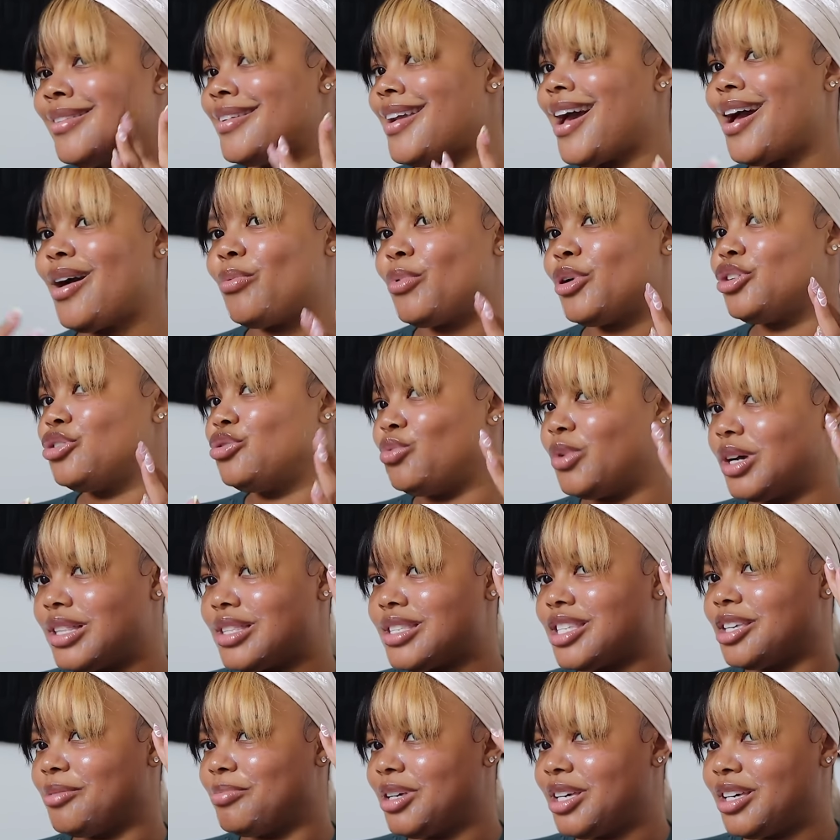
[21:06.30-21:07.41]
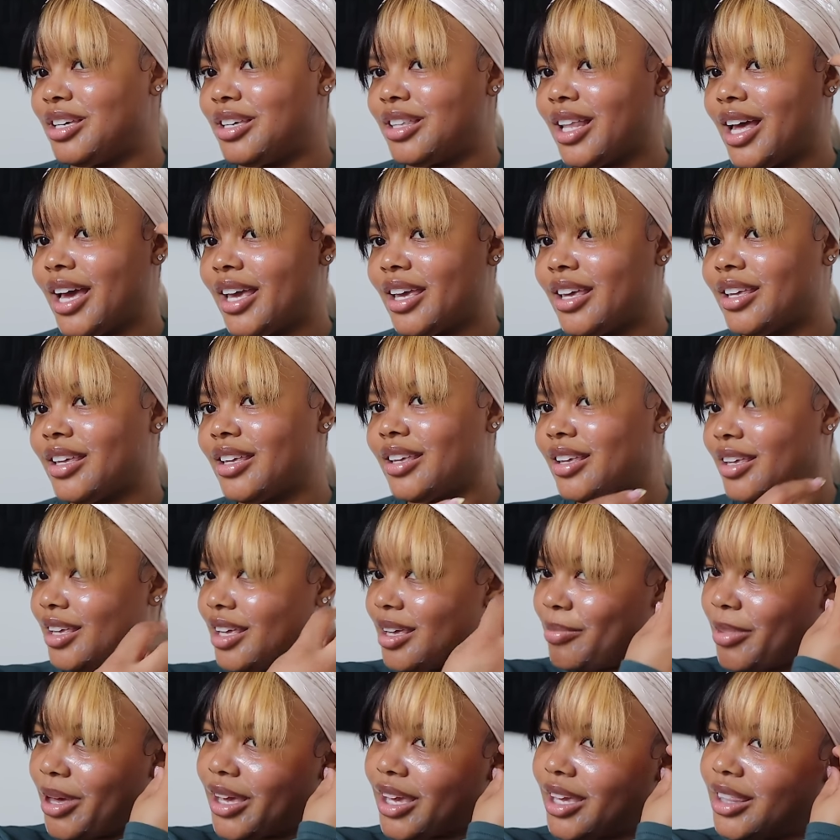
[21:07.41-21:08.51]
not where you want to be. Like,
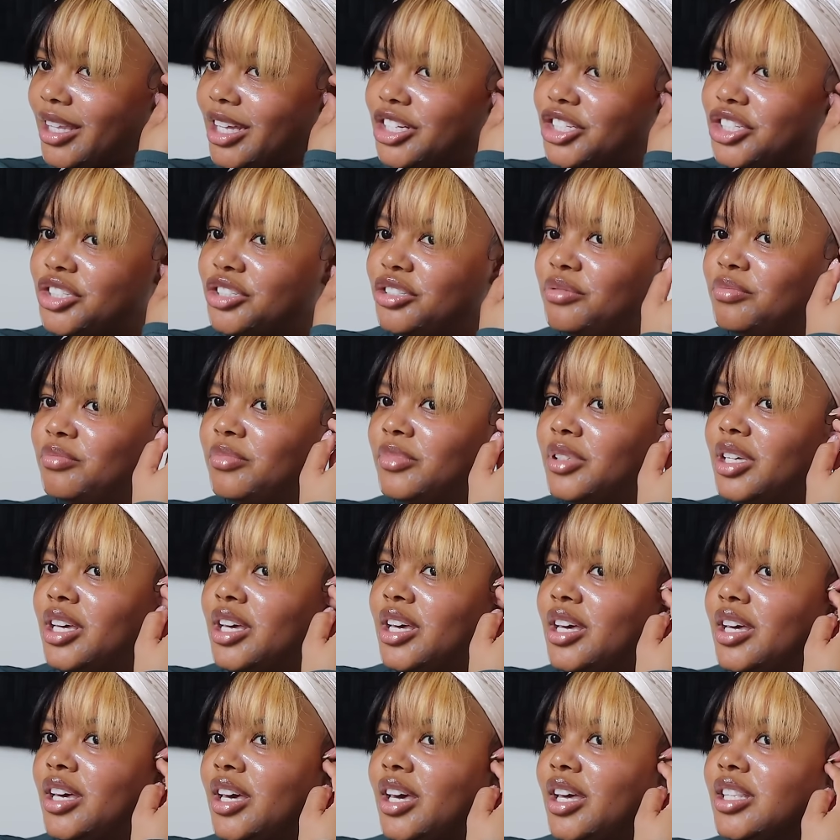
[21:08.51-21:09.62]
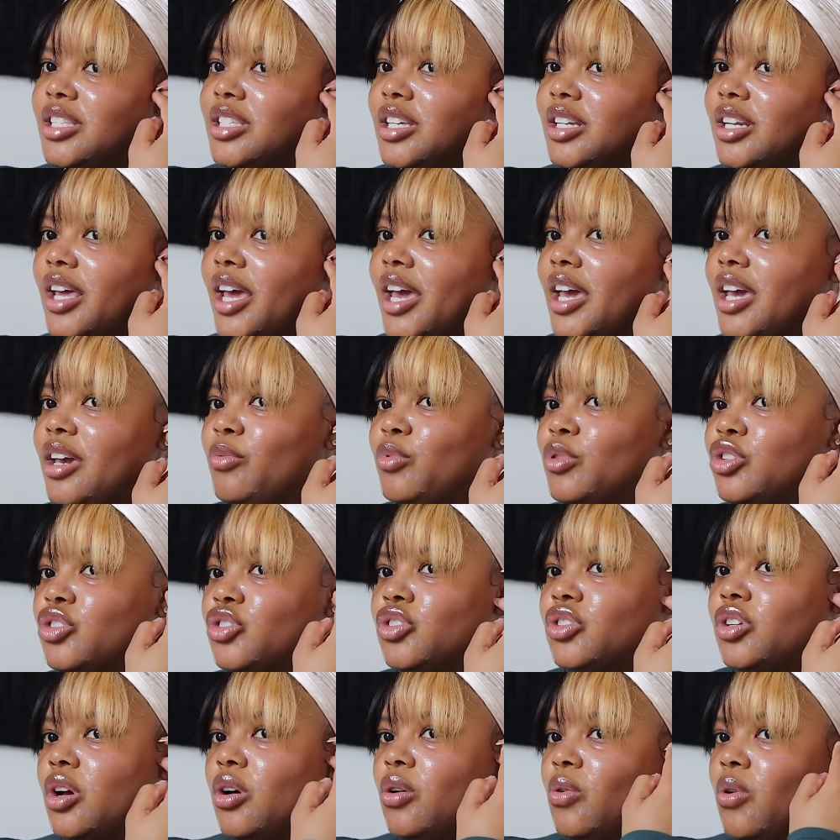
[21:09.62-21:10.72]
get back in that gym. And today was
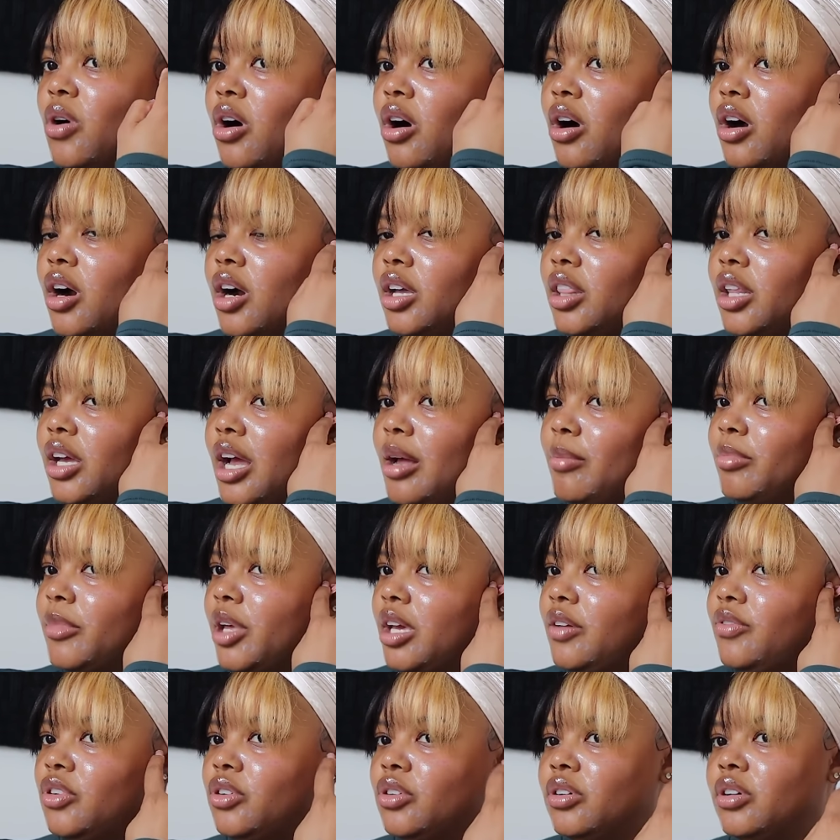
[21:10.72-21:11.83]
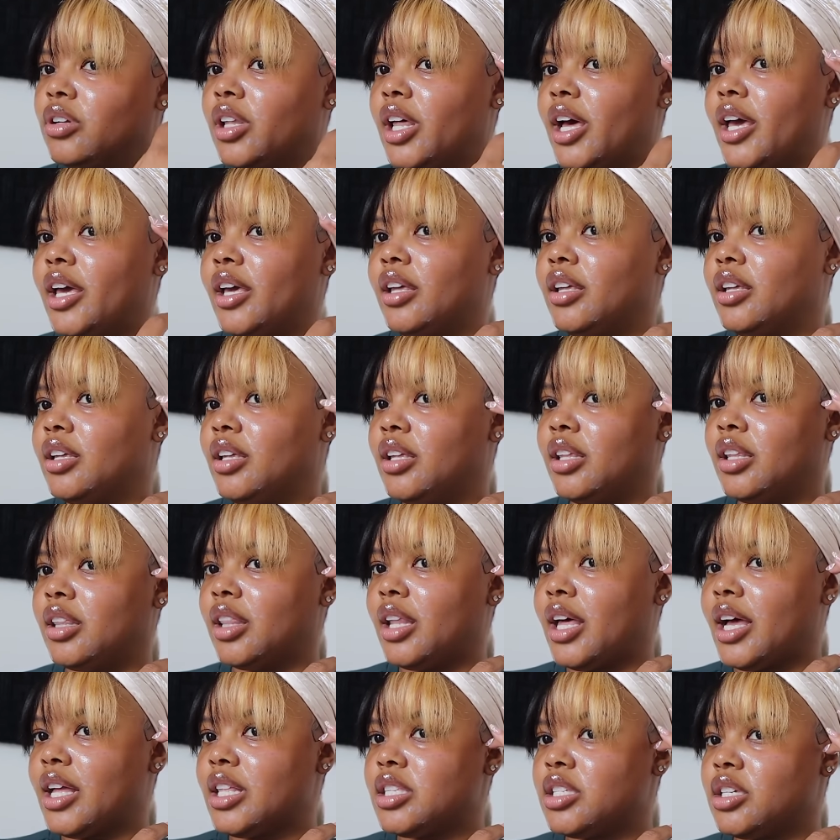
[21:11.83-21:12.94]
so hard. Like, I'm not even going to, like,
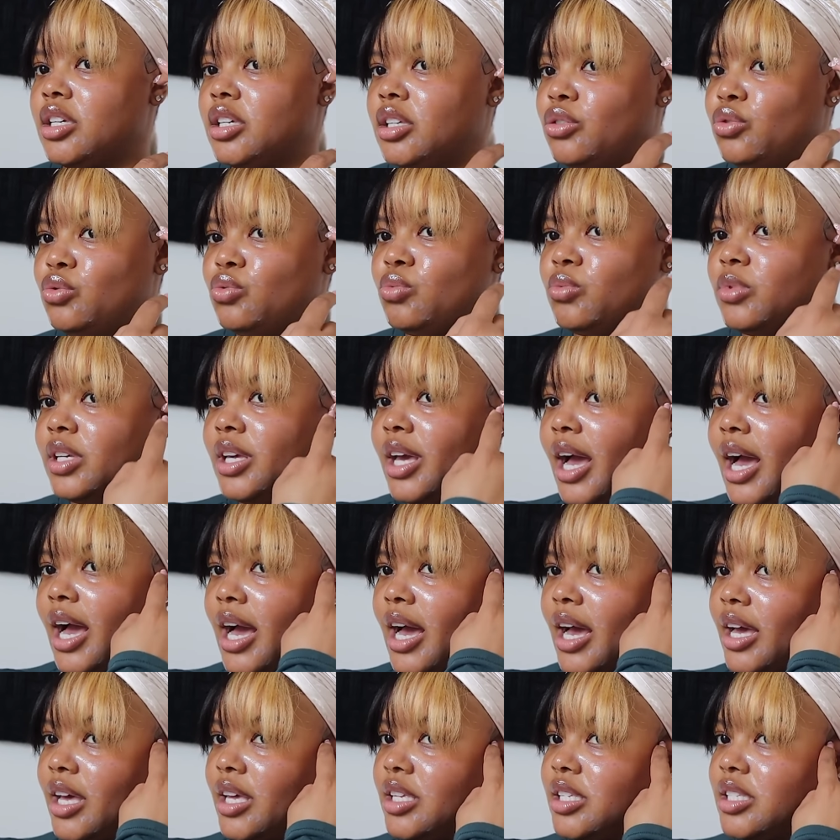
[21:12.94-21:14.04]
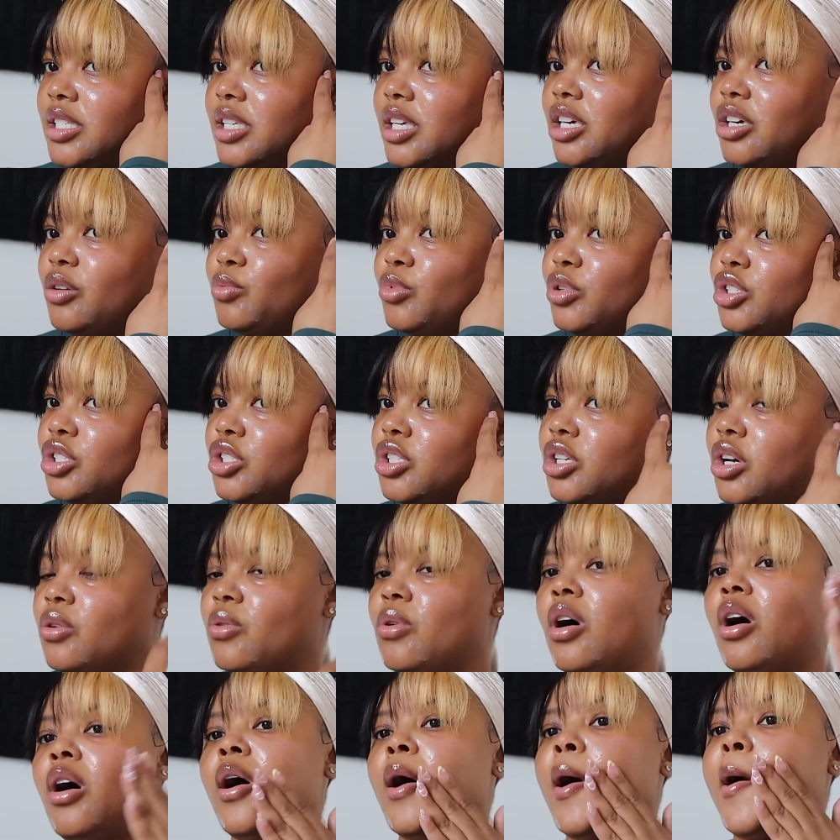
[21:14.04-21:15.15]
lie to you guys. It was so
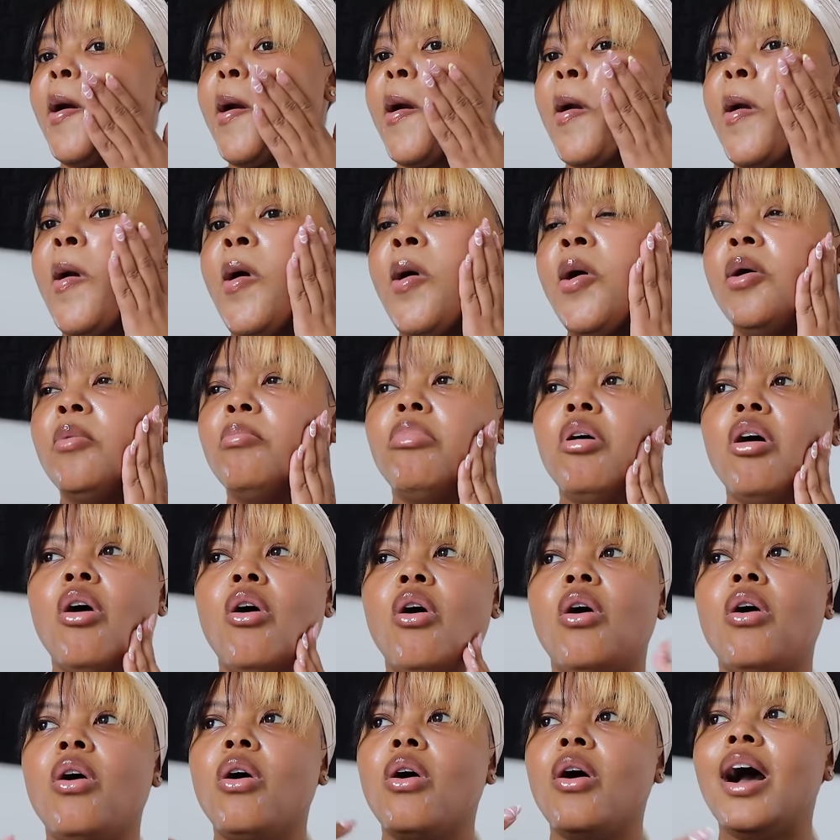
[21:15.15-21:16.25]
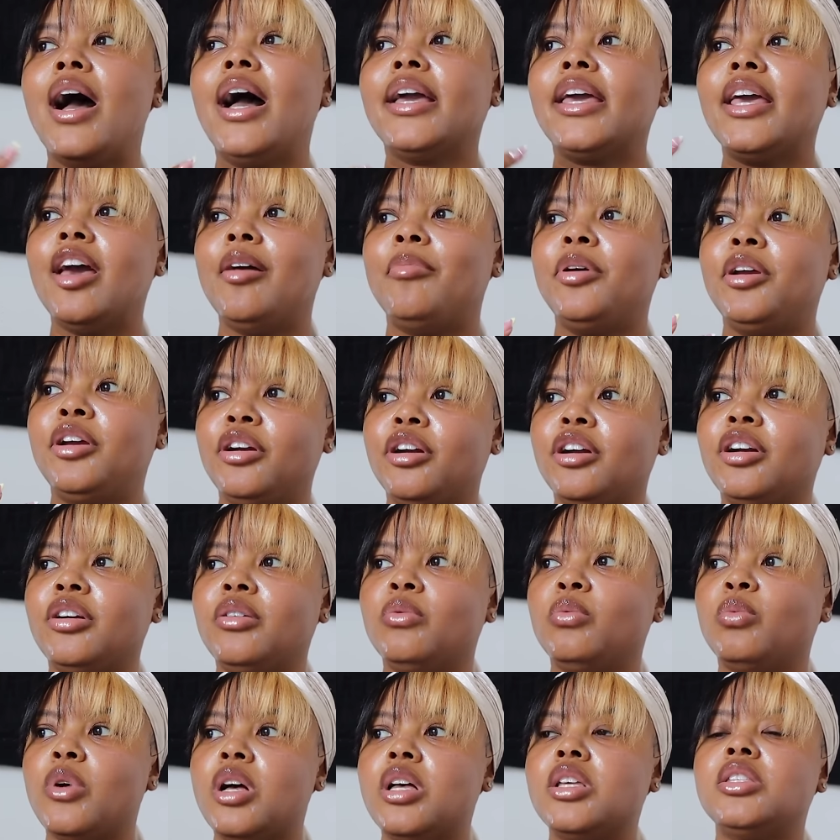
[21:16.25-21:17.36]
hard. But all I kept
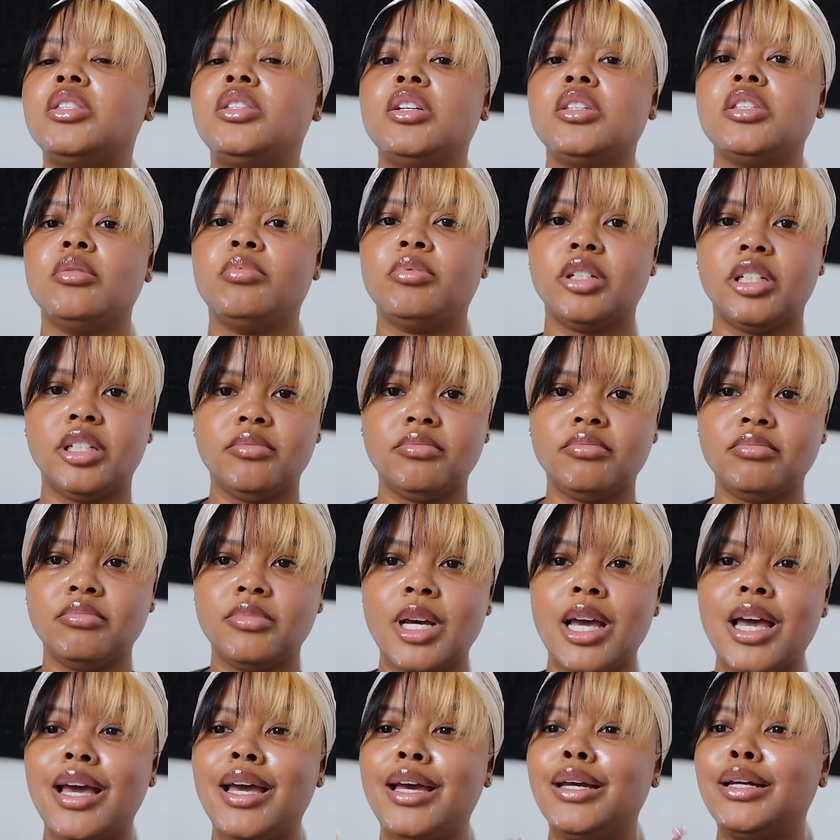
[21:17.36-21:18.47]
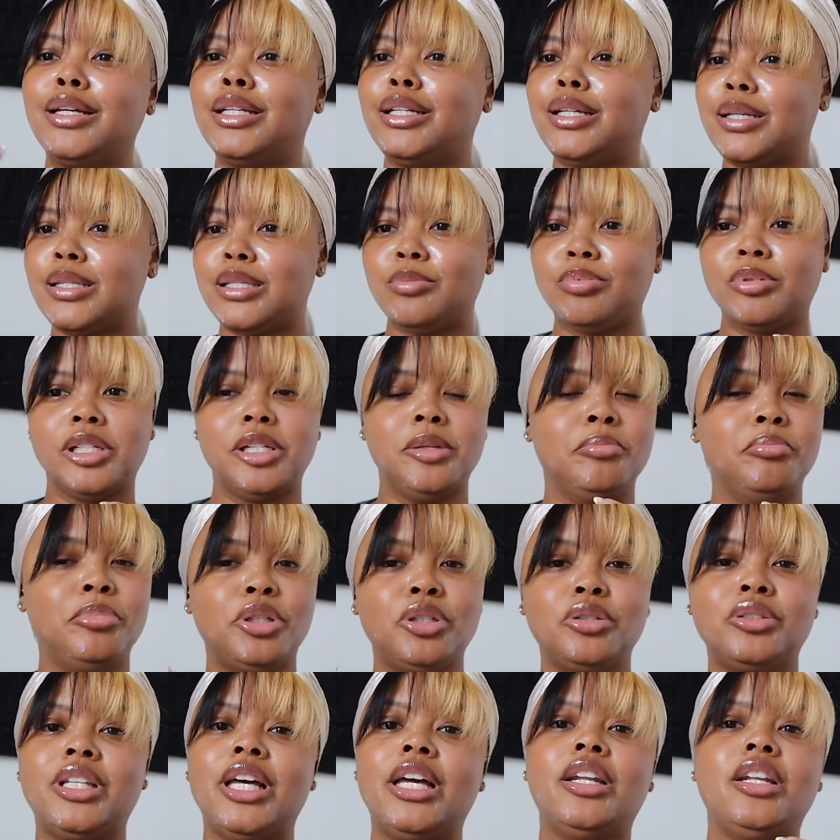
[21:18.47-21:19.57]
hearing was discipline. Discipline.
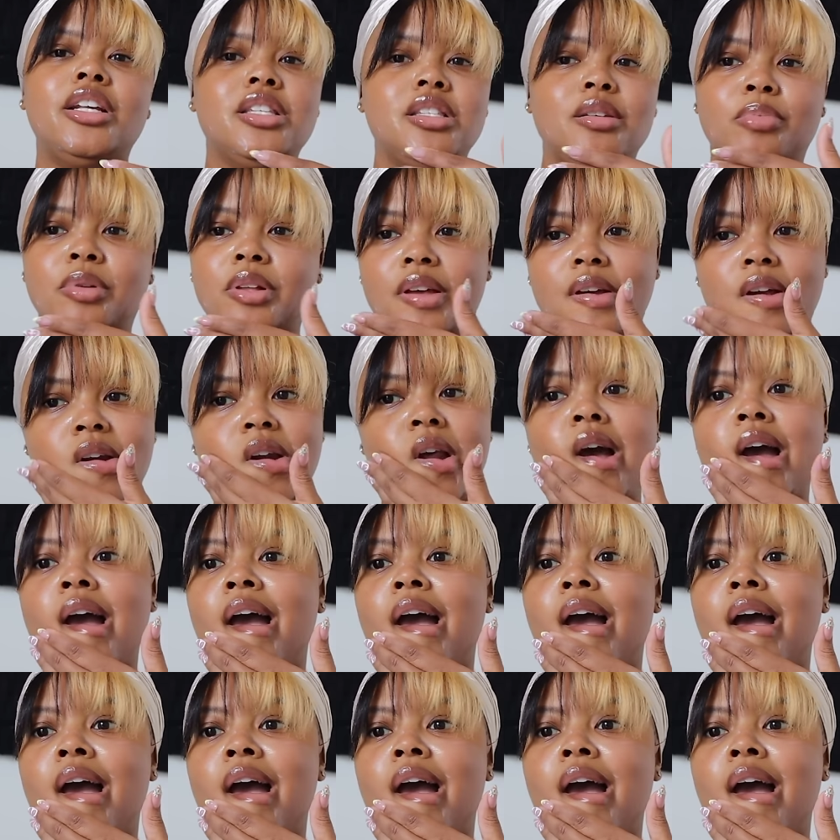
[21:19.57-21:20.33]
Build that discipline.